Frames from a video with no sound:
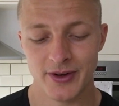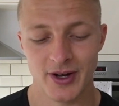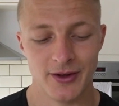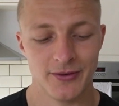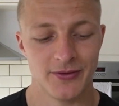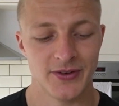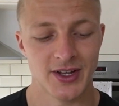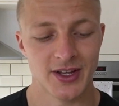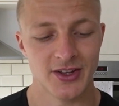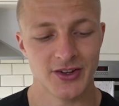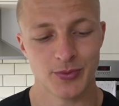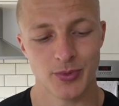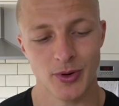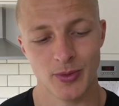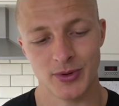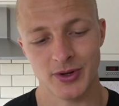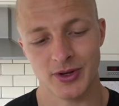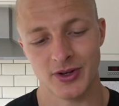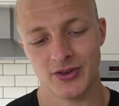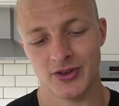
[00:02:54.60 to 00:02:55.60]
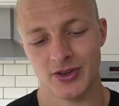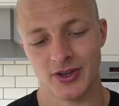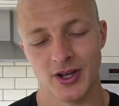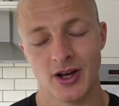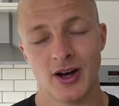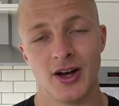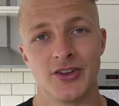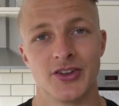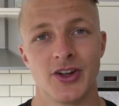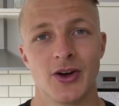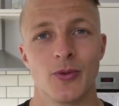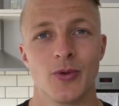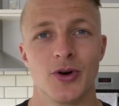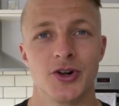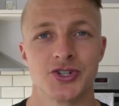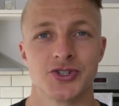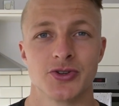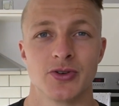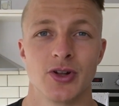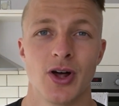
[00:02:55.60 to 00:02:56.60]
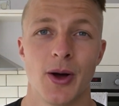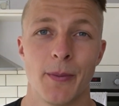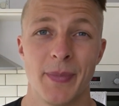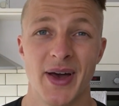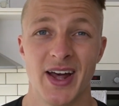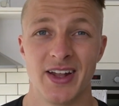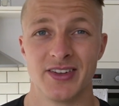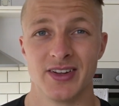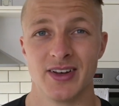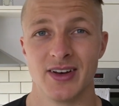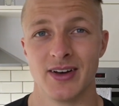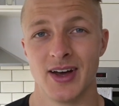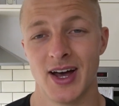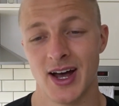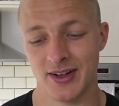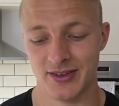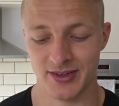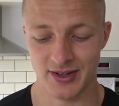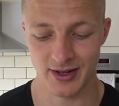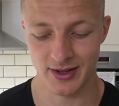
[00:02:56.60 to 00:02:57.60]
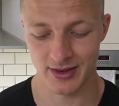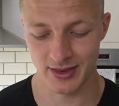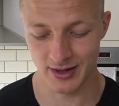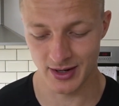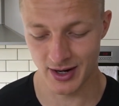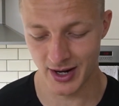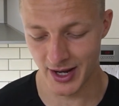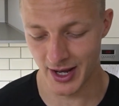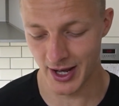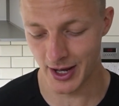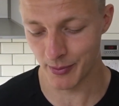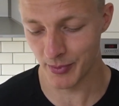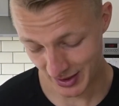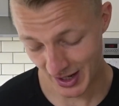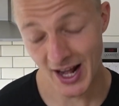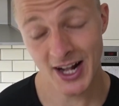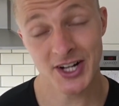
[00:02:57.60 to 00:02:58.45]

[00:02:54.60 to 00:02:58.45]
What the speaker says: I think it's probably because the guys I watch are a lot better at it than I am.